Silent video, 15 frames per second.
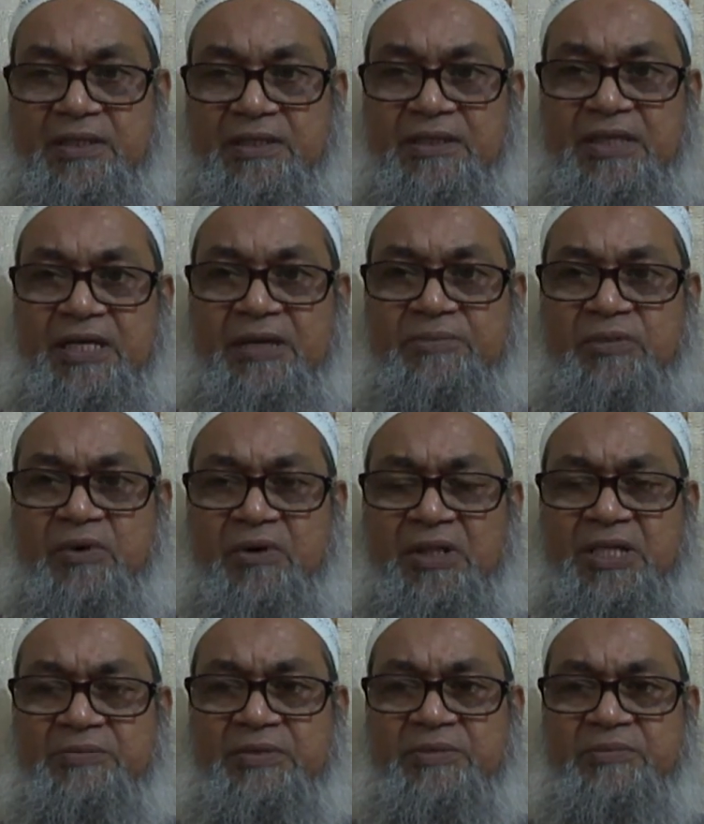They have all
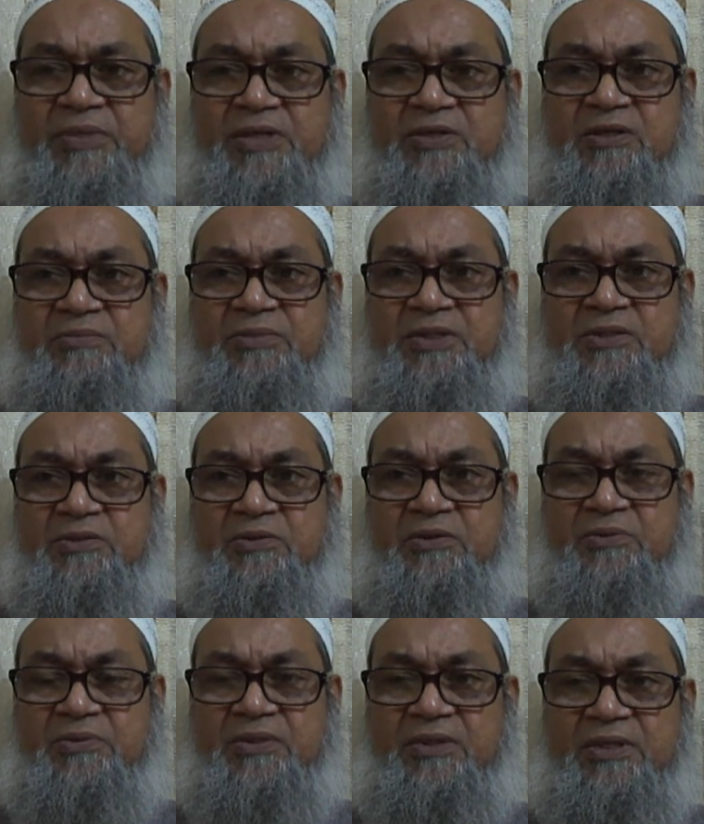the members of this
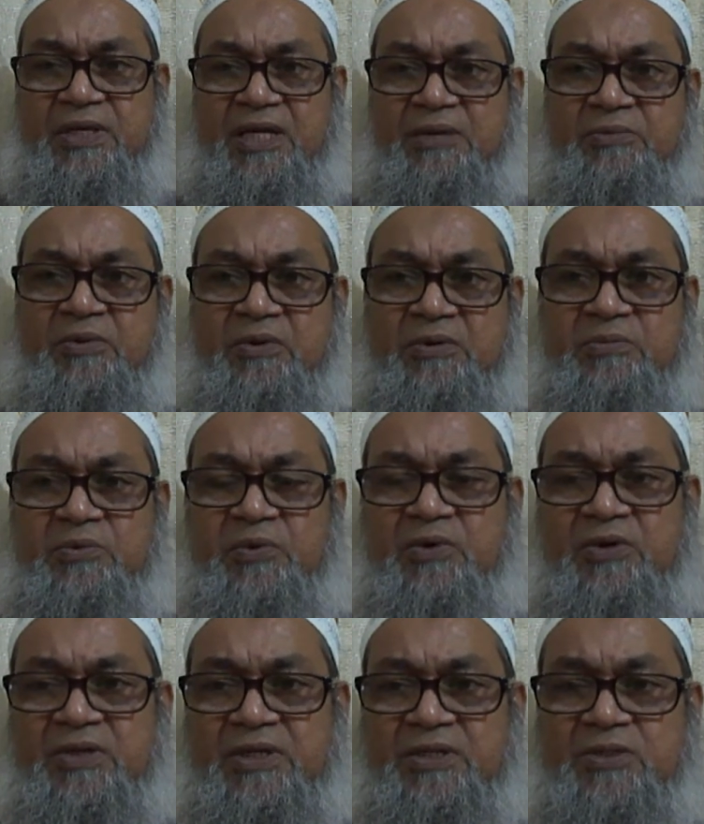group have got more or
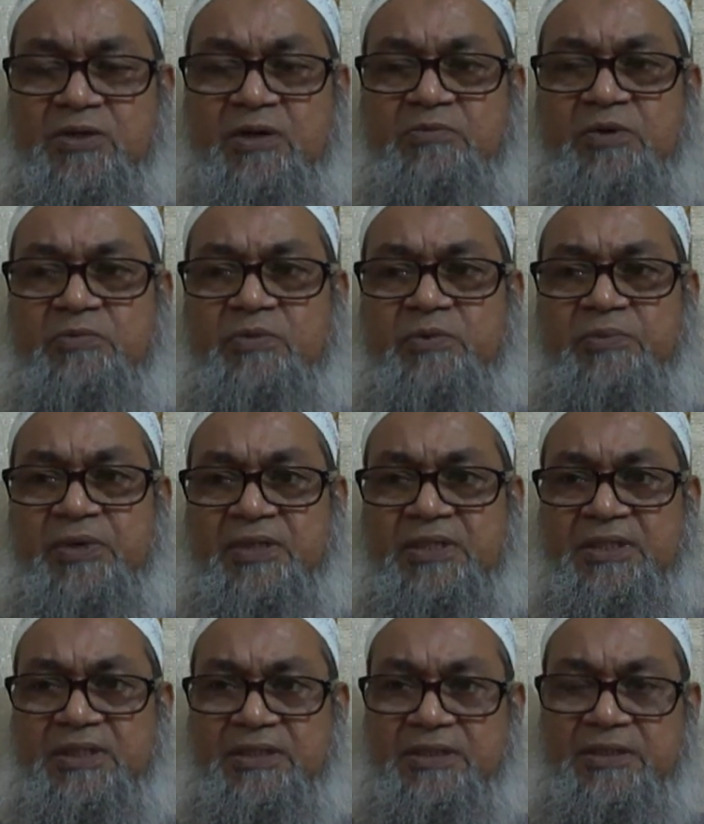less common
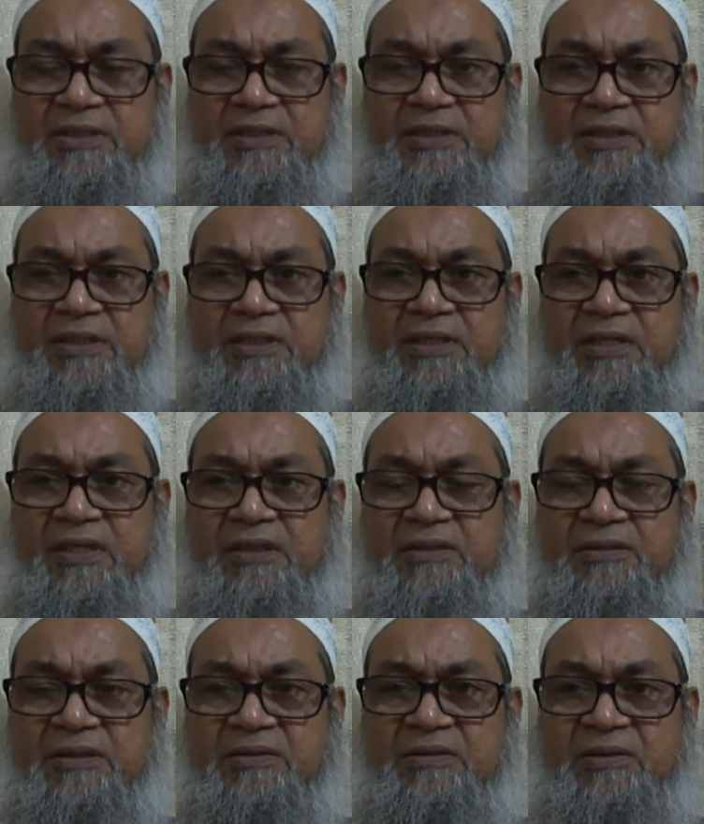properties, and
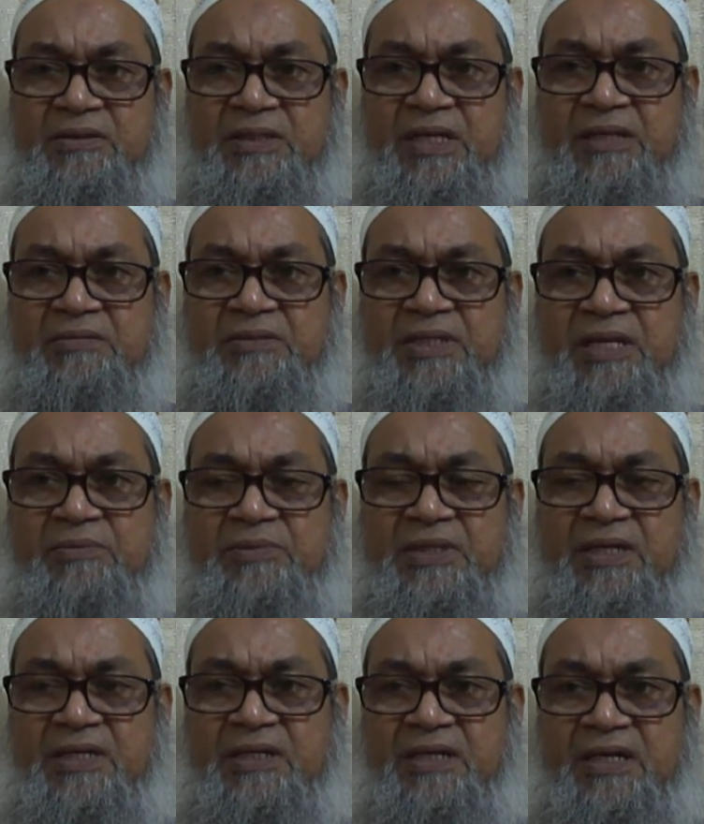they have
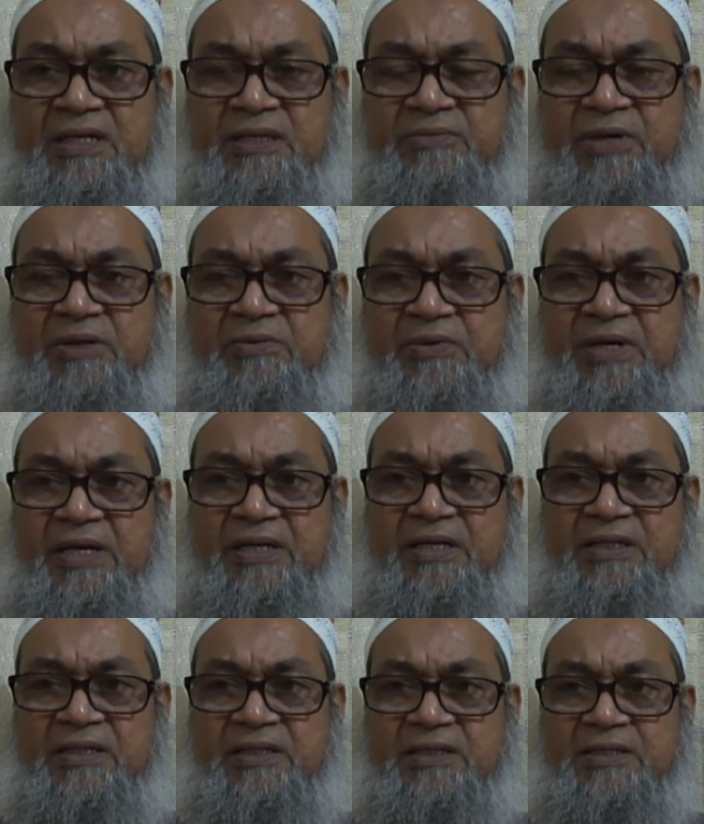regarding
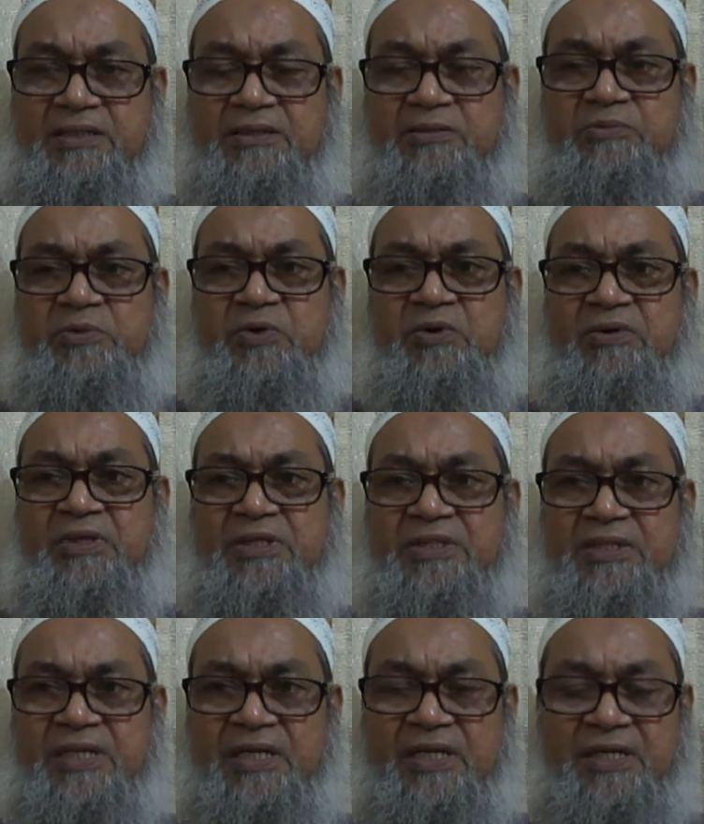pharmacokinetics more or
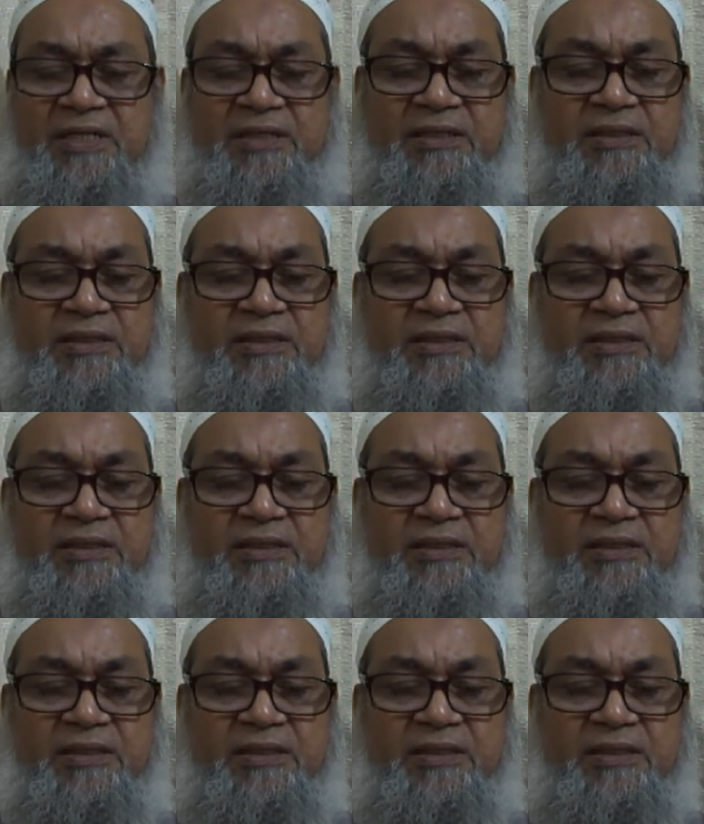less alike.